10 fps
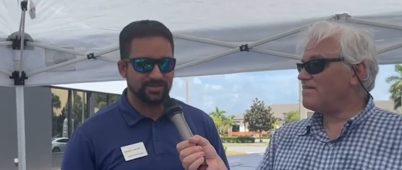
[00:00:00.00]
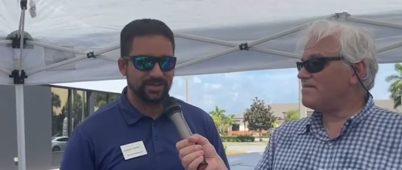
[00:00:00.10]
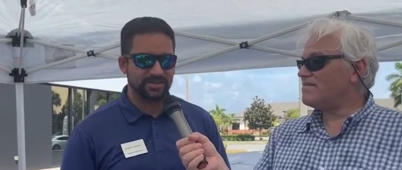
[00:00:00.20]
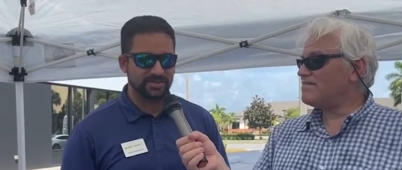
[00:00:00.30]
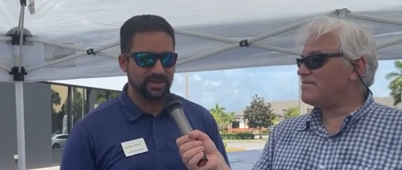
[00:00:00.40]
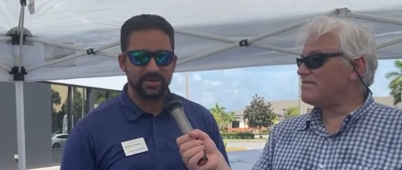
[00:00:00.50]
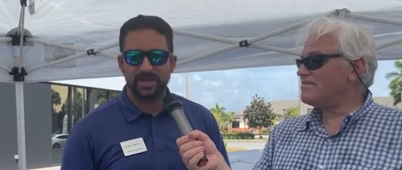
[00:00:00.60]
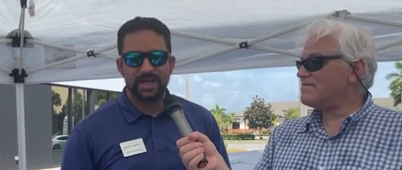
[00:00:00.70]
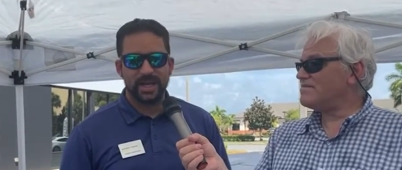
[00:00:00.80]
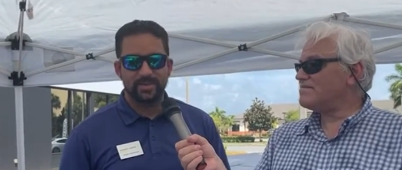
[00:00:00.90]
Speaker 1: driving. So
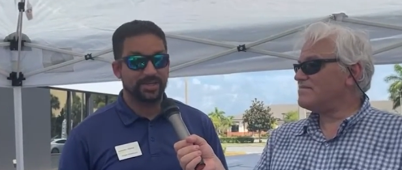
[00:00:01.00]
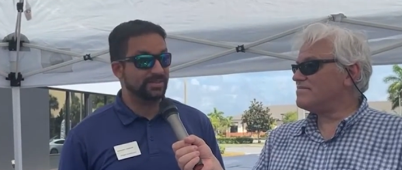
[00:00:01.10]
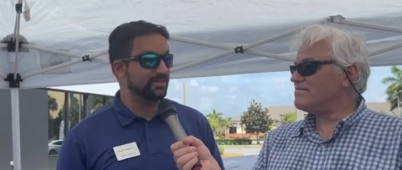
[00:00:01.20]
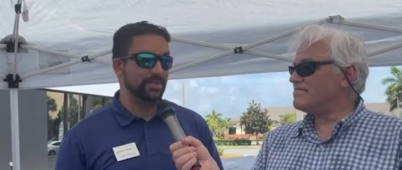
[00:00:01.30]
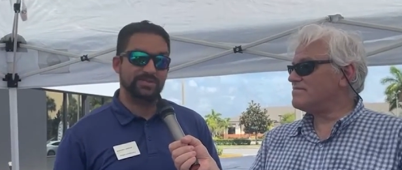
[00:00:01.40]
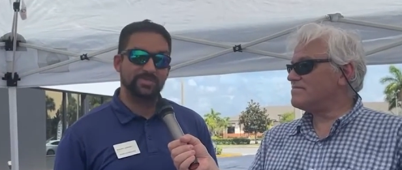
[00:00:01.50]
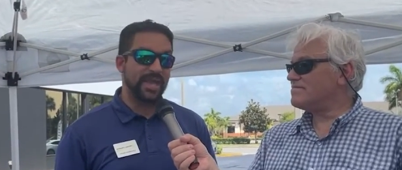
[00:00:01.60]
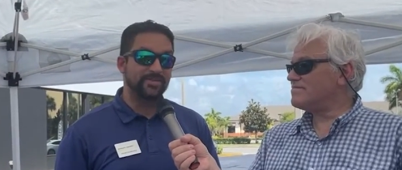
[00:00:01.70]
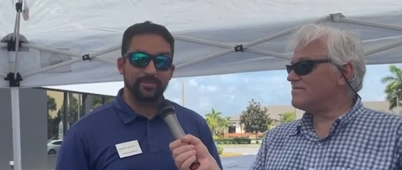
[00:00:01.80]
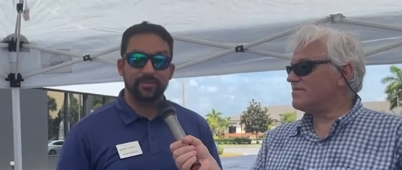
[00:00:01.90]
um, we get so much
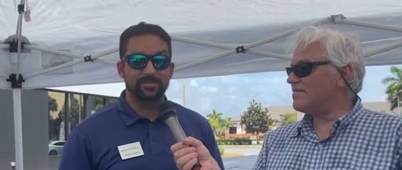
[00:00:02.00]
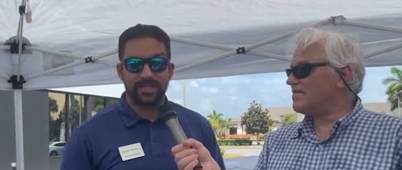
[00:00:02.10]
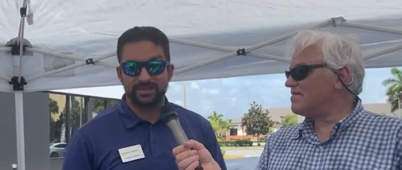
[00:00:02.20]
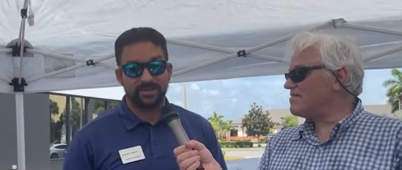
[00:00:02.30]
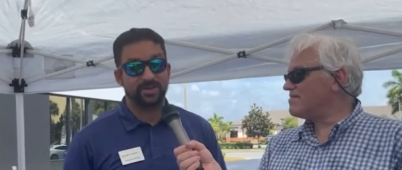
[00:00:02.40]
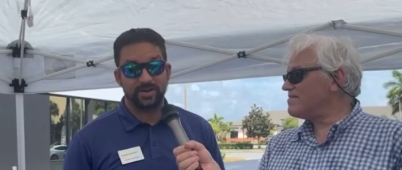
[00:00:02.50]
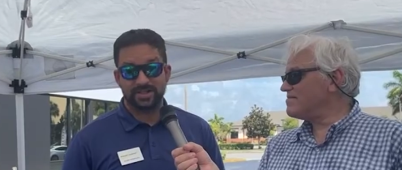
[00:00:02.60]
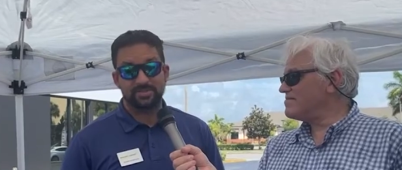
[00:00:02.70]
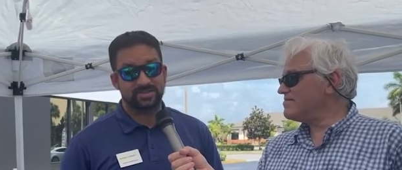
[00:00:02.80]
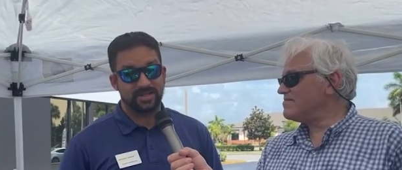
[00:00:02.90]
demand for them that they're, they're hard
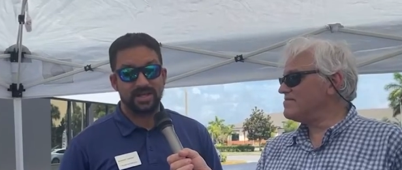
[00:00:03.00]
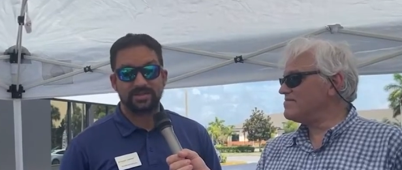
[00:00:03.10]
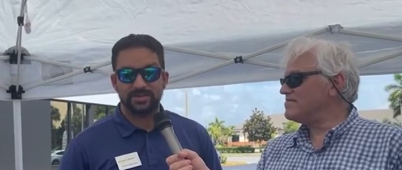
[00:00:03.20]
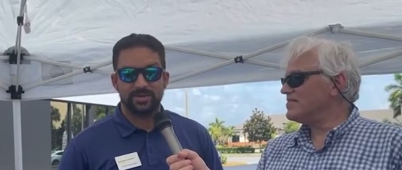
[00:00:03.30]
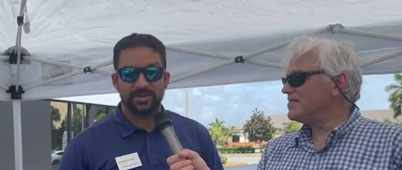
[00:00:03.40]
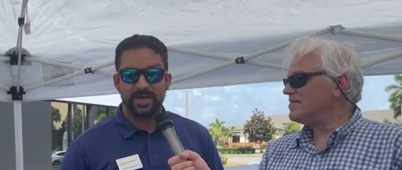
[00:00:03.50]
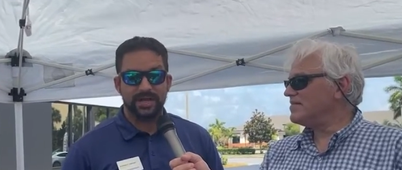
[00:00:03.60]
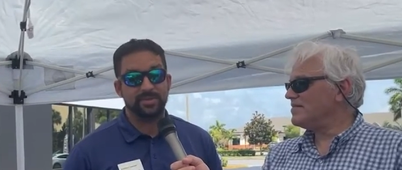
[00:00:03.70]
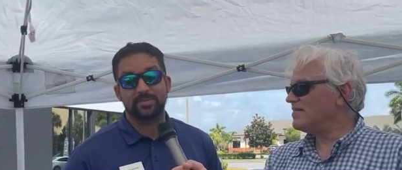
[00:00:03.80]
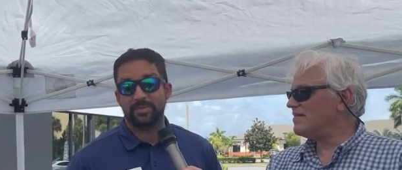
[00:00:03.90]
to keep in stock. So uh,
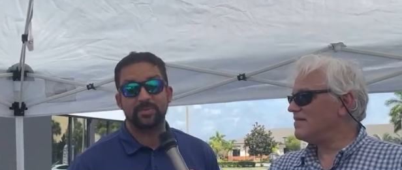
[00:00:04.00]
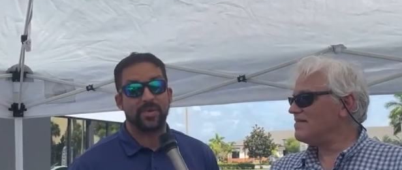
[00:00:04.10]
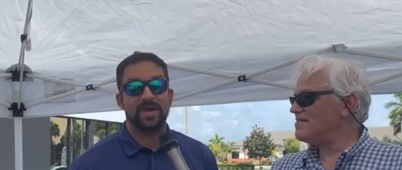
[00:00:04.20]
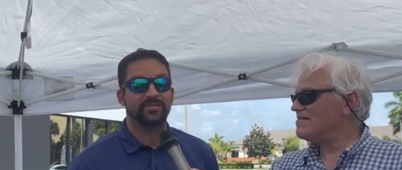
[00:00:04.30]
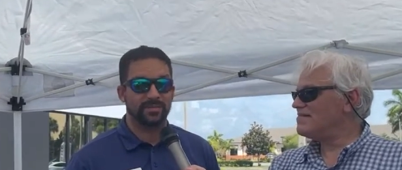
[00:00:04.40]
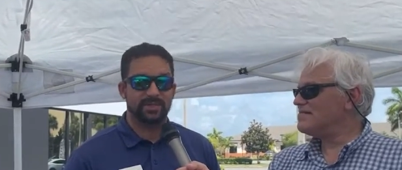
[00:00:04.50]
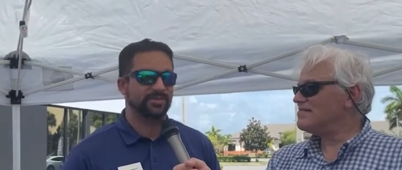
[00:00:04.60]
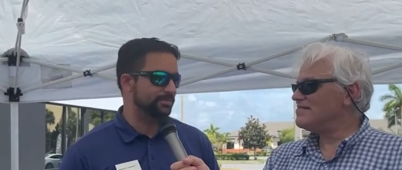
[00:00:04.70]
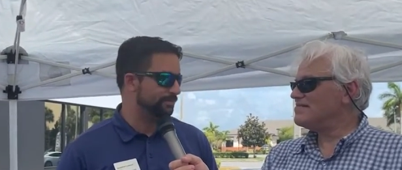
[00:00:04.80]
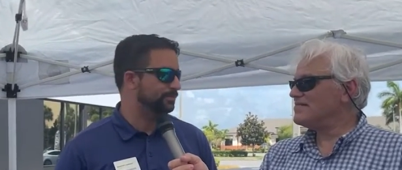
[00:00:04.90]
and the people who have them
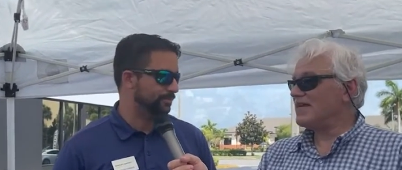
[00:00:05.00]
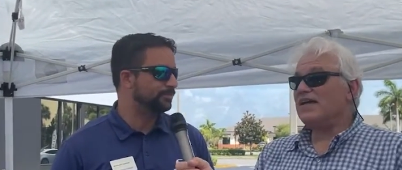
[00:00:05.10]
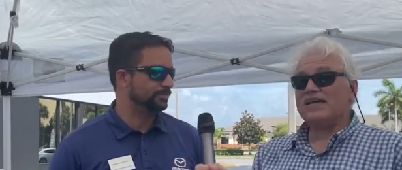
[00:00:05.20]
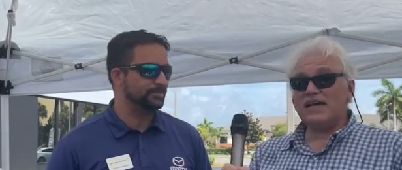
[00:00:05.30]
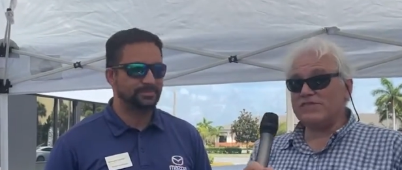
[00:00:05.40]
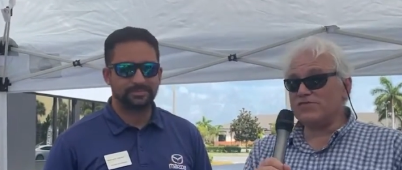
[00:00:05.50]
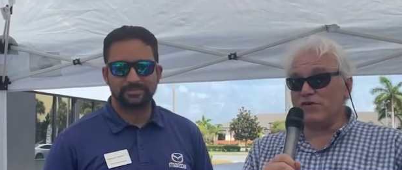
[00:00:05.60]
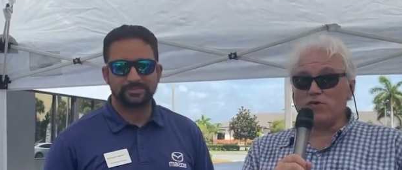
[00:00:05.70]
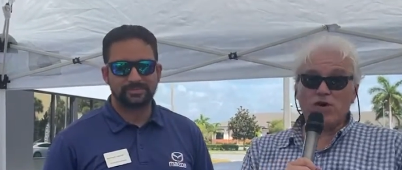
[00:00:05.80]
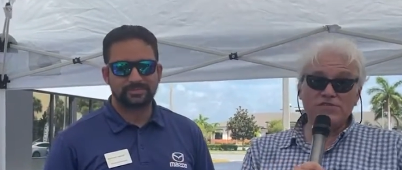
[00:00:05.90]
love them. Yeah,
Speaker 2: there's
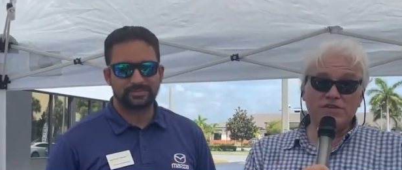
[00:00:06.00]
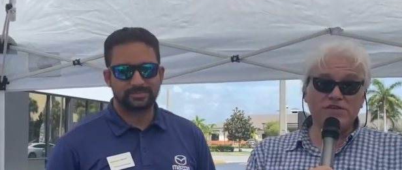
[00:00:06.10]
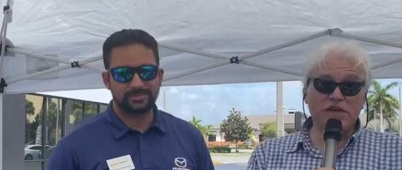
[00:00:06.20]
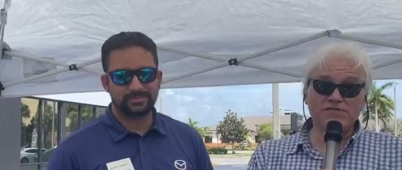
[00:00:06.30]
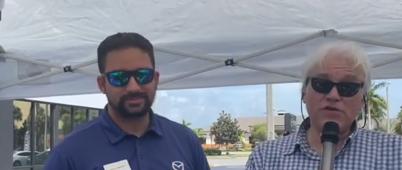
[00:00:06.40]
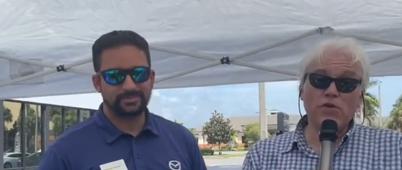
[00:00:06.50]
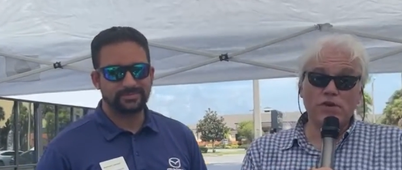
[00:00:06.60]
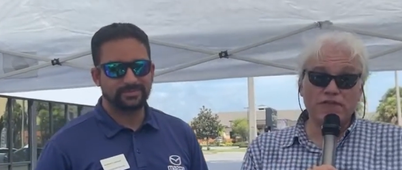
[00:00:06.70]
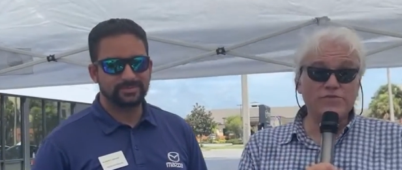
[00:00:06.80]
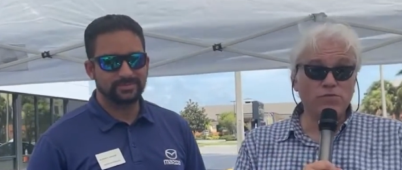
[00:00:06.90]
no question. And
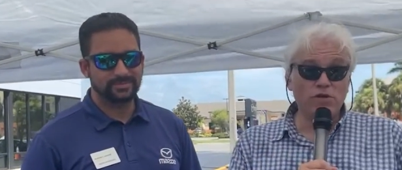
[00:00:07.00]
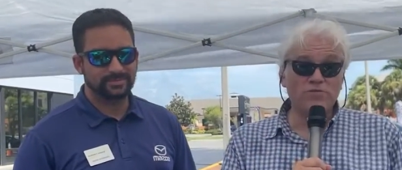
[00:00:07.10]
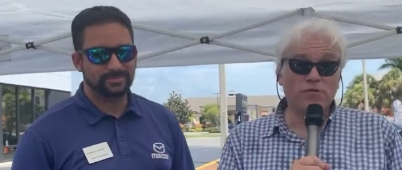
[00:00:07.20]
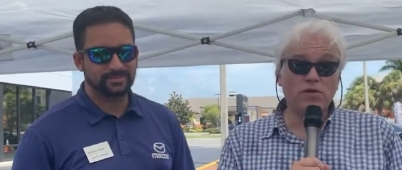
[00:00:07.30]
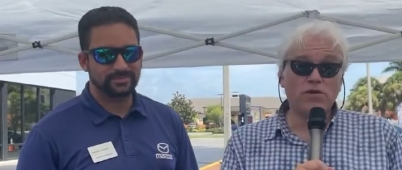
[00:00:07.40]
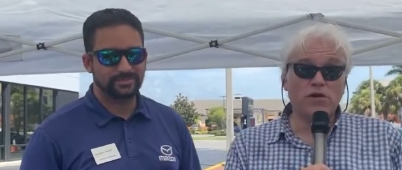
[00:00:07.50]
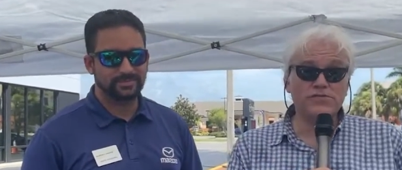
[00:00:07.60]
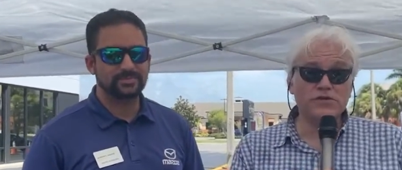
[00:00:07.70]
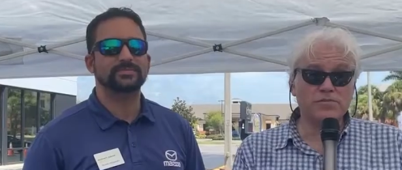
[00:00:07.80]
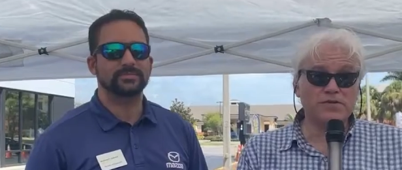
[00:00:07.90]
so that's one of four
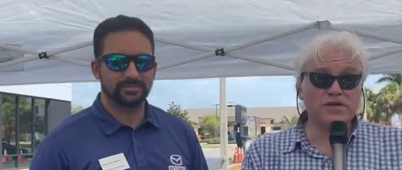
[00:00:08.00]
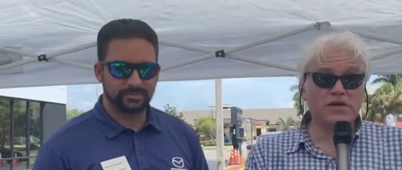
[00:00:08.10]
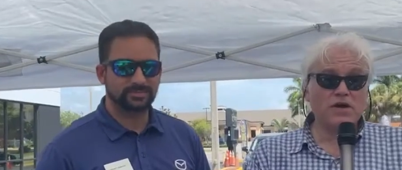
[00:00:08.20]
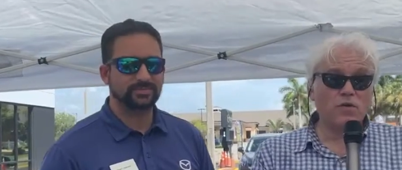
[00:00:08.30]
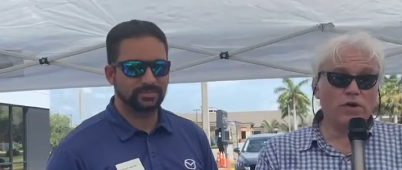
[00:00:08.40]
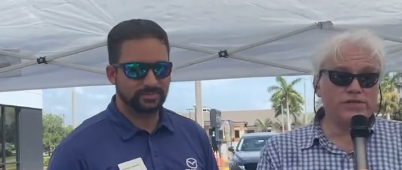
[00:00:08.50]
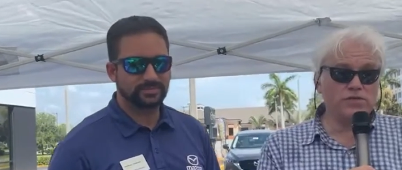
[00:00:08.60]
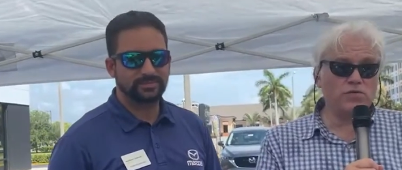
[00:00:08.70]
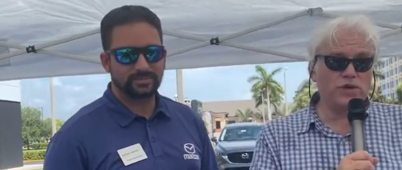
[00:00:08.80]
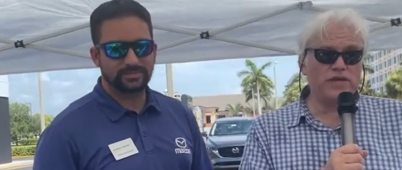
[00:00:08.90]
cars you can pick when
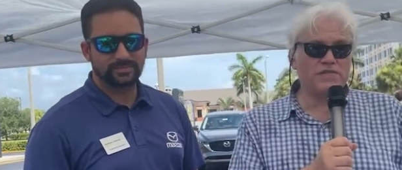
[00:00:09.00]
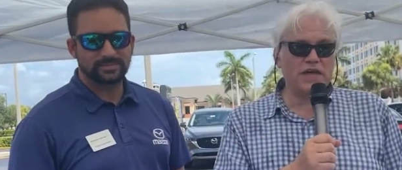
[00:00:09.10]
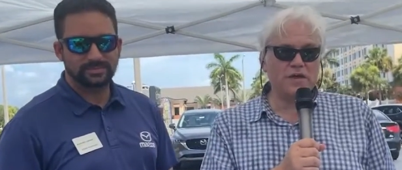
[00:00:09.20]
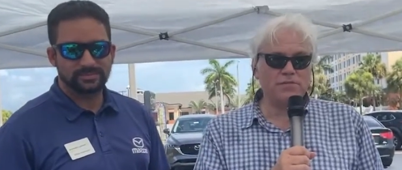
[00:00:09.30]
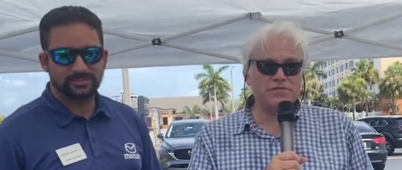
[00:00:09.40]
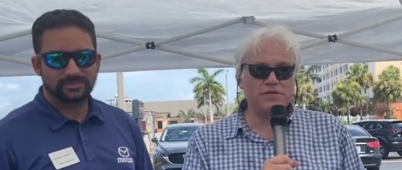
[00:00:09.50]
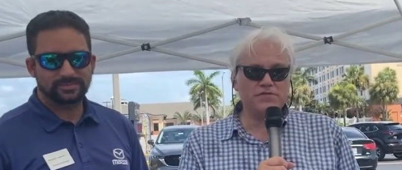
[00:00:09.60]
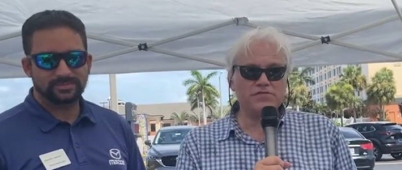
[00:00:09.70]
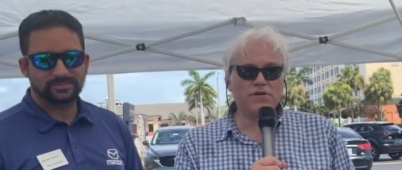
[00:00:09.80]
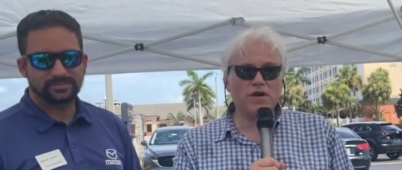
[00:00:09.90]
you win the Helping
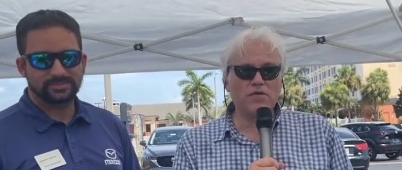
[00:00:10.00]
Seniors